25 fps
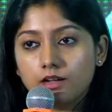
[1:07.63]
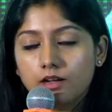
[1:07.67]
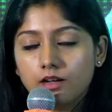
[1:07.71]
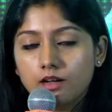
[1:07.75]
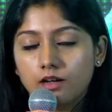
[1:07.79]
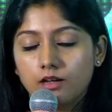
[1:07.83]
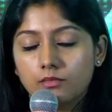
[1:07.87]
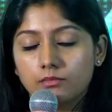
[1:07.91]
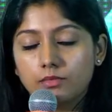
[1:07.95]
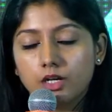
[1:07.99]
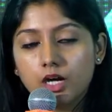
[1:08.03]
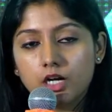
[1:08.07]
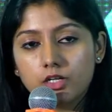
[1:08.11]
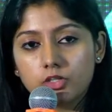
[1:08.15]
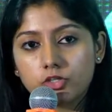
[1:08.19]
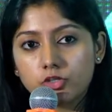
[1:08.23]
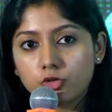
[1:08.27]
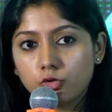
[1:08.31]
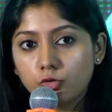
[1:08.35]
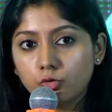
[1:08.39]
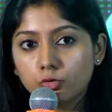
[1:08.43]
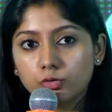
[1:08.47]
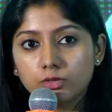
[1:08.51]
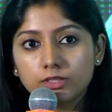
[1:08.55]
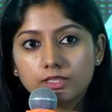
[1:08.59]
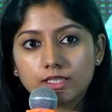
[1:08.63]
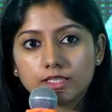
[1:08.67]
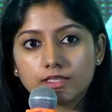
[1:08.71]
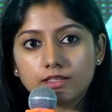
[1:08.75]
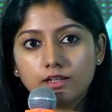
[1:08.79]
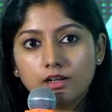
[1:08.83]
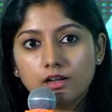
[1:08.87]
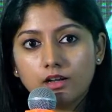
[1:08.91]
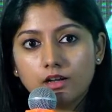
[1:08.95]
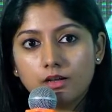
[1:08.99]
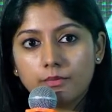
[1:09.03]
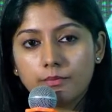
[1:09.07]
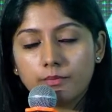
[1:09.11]
our schools
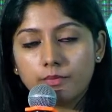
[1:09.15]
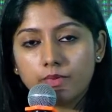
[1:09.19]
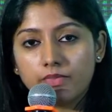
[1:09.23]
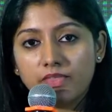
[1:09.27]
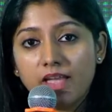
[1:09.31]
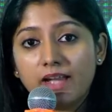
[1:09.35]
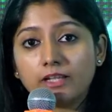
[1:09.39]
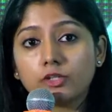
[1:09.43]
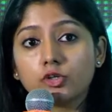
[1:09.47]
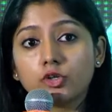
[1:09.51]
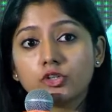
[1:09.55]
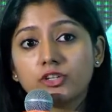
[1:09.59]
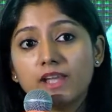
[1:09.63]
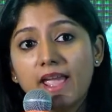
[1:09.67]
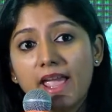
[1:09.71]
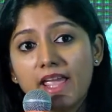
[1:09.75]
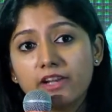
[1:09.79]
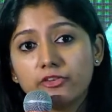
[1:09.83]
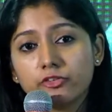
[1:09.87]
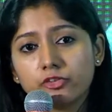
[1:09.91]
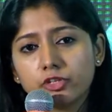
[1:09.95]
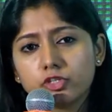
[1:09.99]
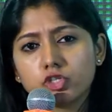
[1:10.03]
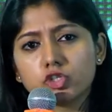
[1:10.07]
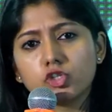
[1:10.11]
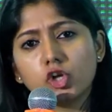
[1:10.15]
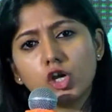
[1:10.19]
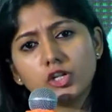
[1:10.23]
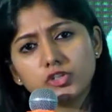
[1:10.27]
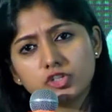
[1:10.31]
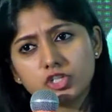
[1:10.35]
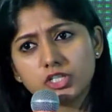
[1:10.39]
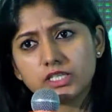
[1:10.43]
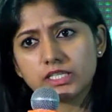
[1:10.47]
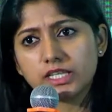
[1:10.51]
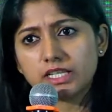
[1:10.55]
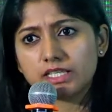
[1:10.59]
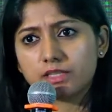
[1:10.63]
that could enrich not
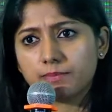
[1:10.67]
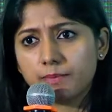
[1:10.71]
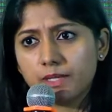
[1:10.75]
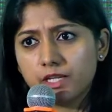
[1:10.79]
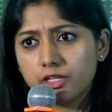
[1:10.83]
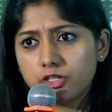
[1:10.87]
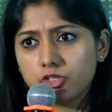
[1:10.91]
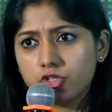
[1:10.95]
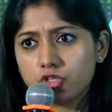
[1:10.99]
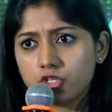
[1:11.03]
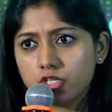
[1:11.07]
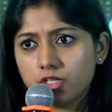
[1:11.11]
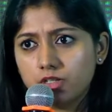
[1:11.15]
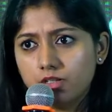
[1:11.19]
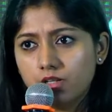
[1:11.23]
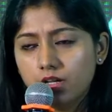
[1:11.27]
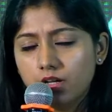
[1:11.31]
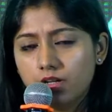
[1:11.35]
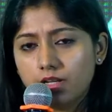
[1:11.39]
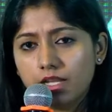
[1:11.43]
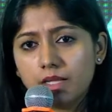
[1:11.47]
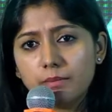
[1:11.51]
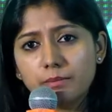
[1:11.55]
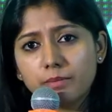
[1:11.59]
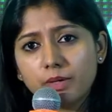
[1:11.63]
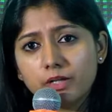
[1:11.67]
just experiential learning,